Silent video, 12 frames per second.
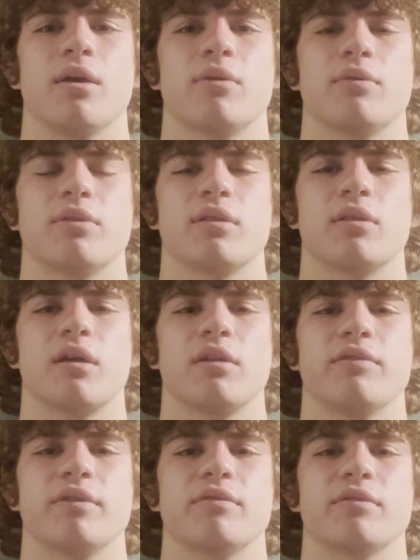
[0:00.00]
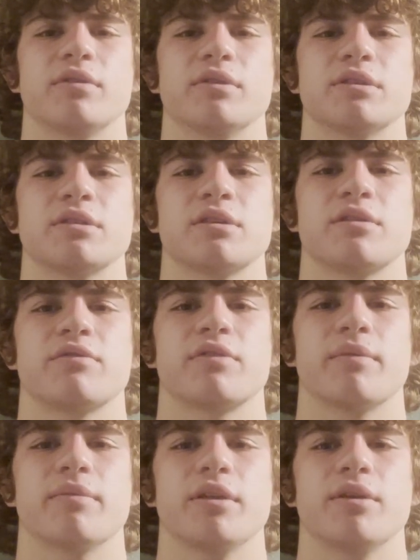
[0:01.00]
with a lot of influence
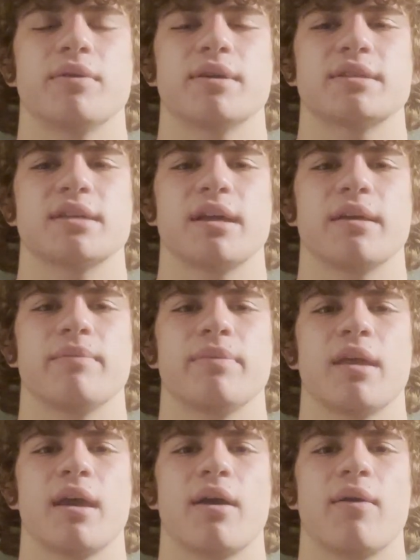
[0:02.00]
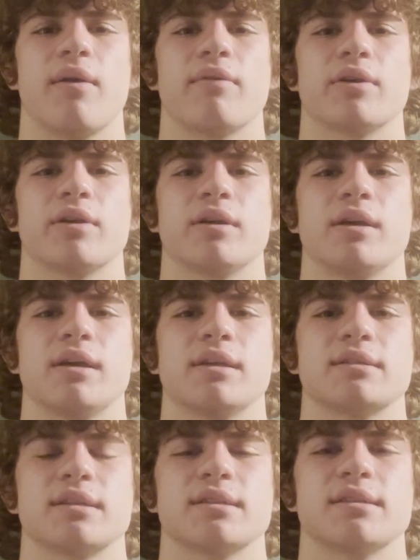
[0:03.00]
from the USA. However,
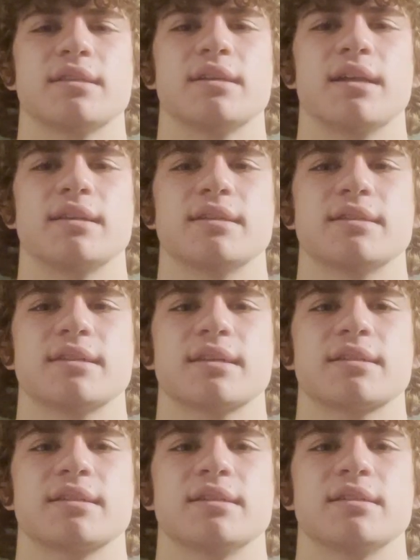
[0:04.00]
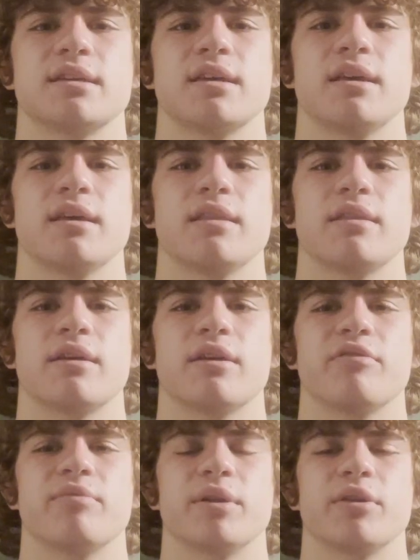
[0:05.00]
since the 1960s, there
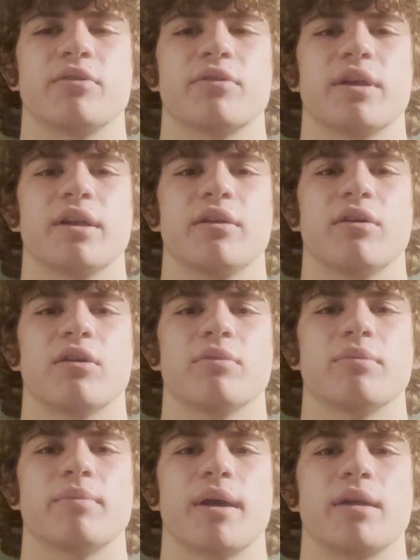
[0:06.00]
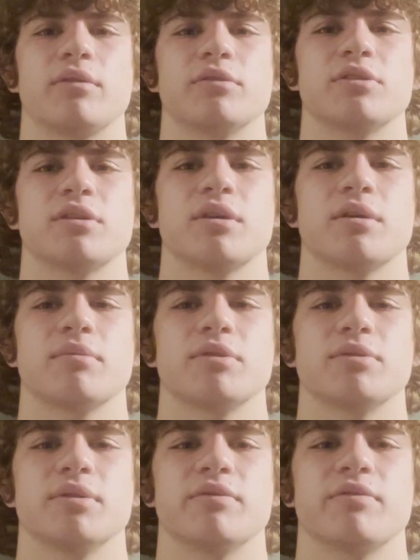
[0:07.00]
have been great armed battles
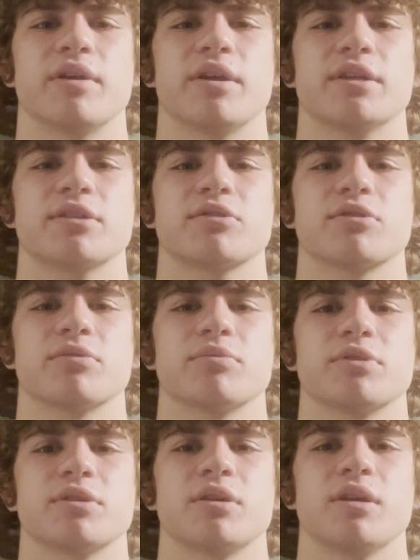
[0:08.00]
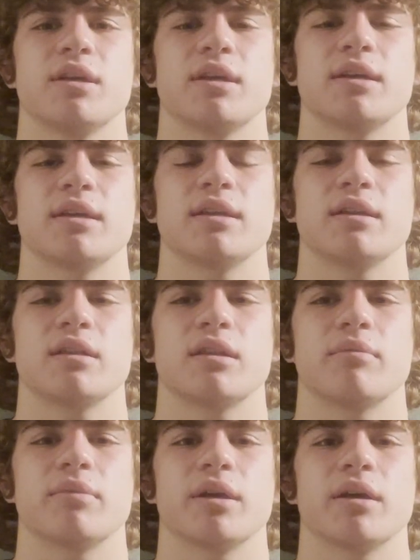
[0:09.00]
between various groups in
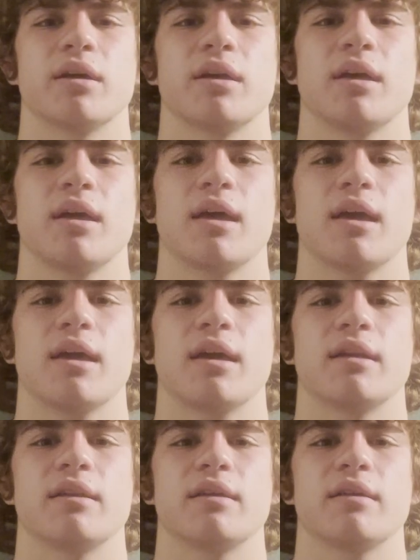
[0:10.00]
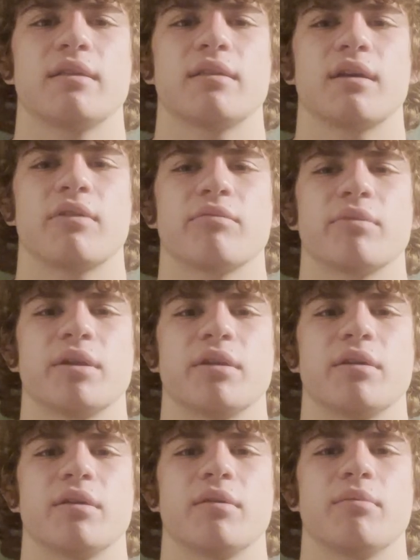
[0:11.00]
Colombia and the government,
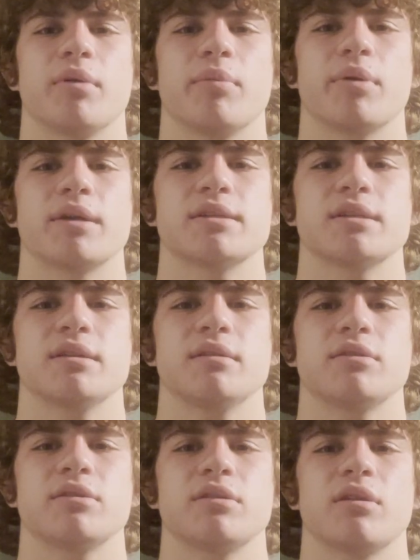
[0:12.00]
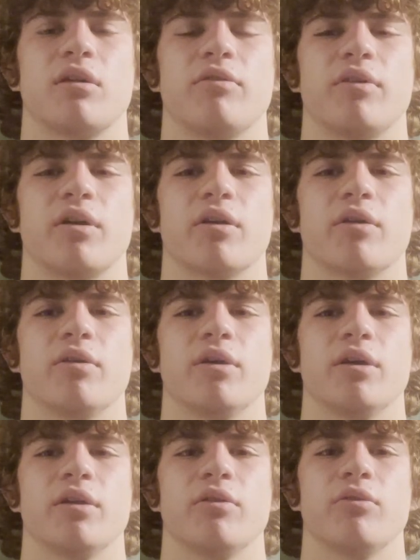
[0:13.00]
but President Alvaro
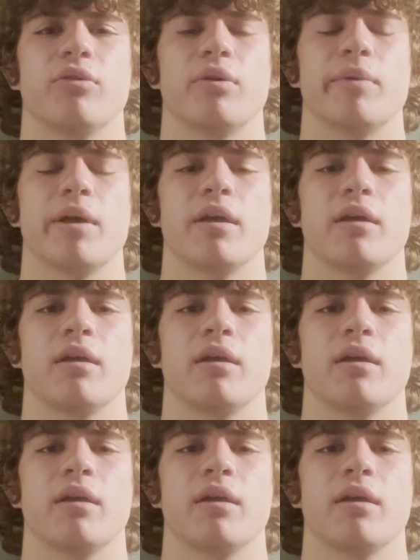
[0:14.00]
Uribe